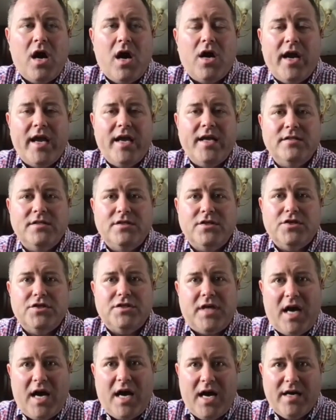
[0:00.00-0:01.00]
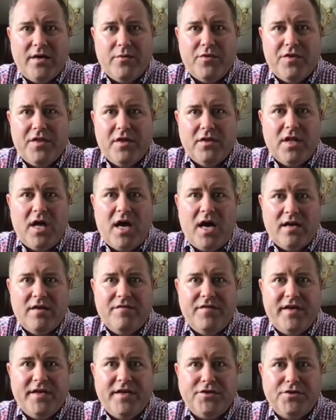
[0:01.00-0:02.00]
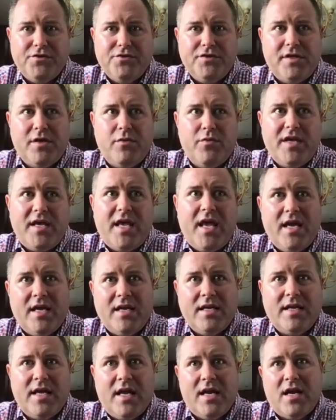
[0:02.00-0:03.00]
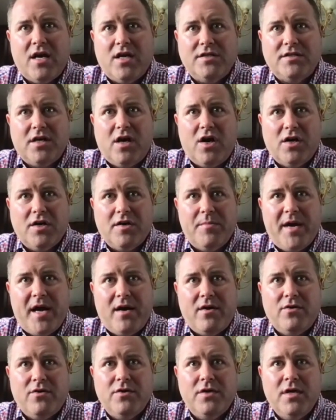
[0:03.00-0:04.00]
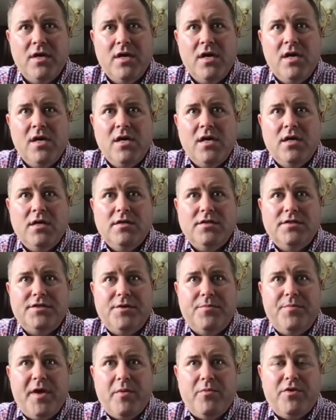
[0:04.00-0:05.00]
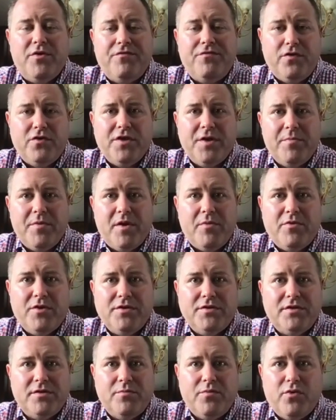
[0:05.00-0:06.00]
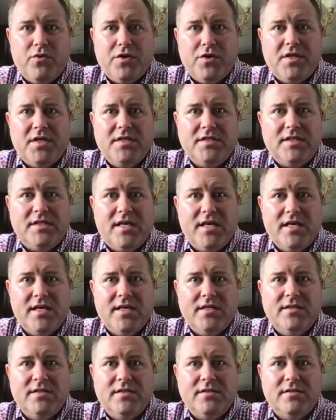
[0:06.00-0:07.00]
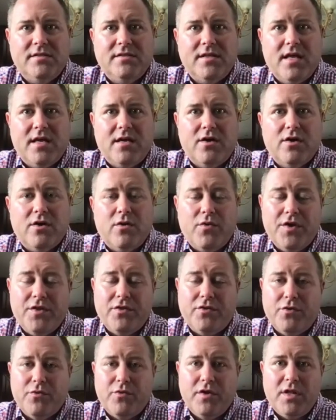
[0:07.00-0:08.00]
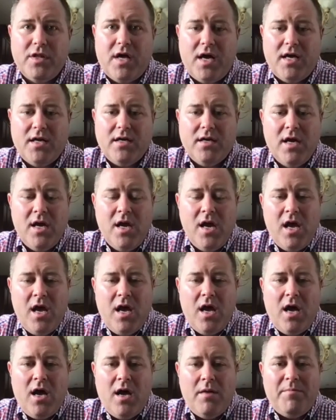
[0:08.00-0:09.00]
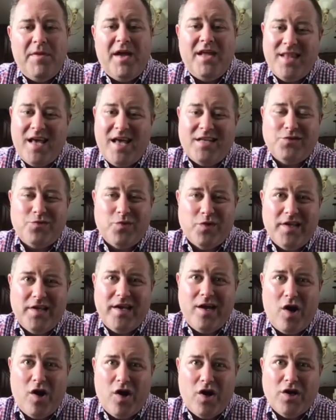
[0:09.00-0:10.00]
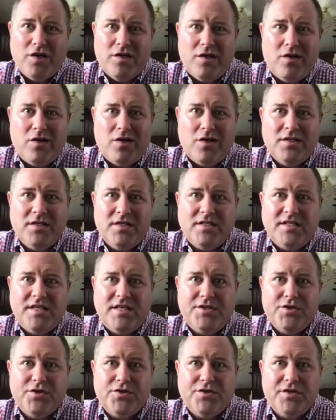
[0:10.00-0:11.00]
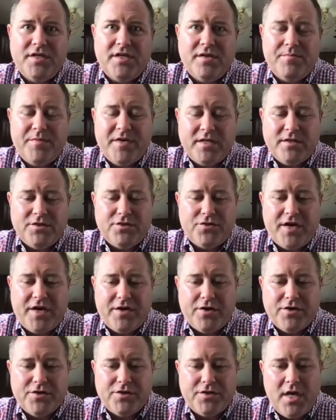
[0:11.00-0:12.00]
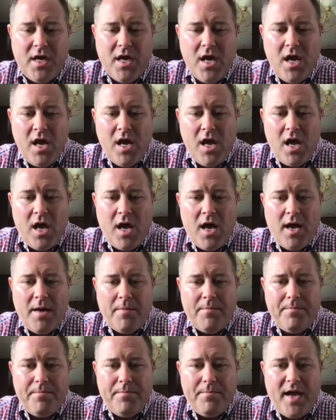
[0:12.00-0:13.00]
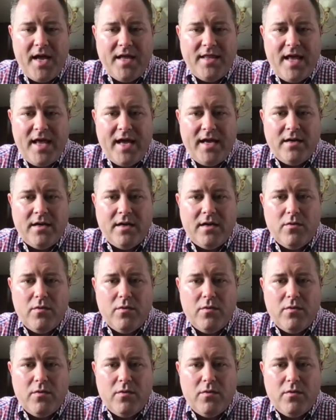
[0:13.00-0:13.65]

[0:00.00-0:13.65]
our hands are tied with a lot of issues that we can and cannot talk about to be able to fully be able to support these kids that are going through a lot. And that's really hard on the teachers and administrators. And then